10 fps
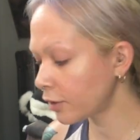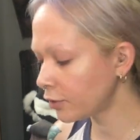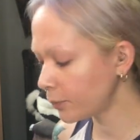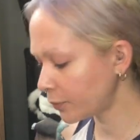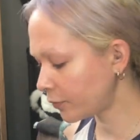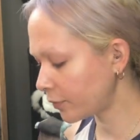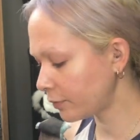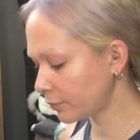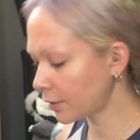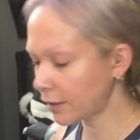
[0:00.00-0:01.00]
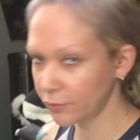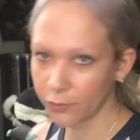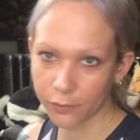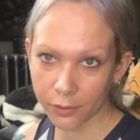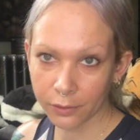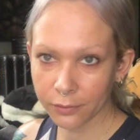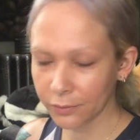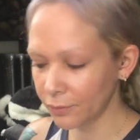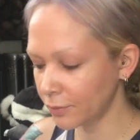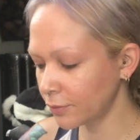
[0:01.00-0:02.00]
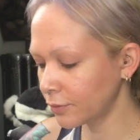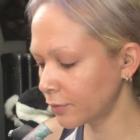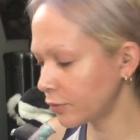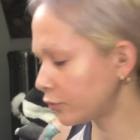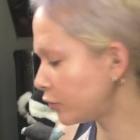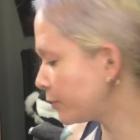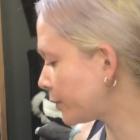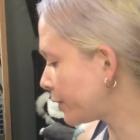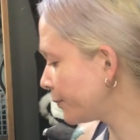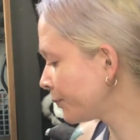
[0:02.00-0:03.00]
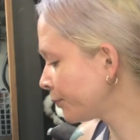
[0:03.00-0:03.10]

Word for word: I already put, as you saw, the glotion, but